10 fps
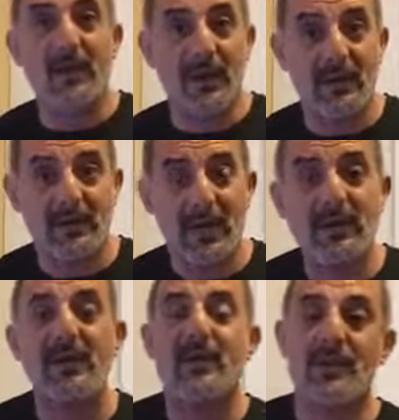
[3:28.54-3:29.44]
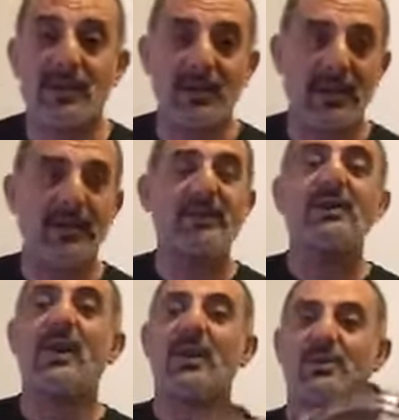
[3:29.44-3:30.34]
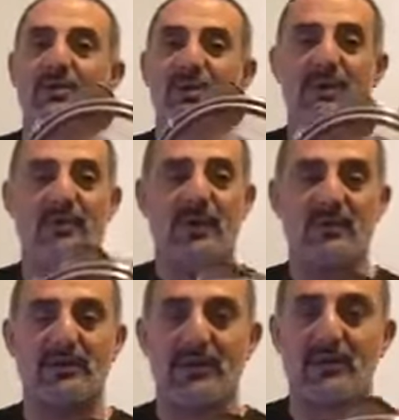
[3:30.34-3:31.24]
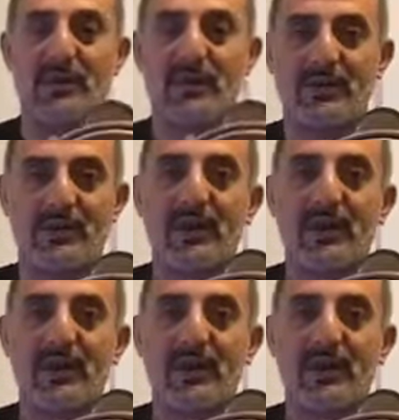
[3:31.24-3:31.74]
Rafat, 13/8, also it follows the same progression.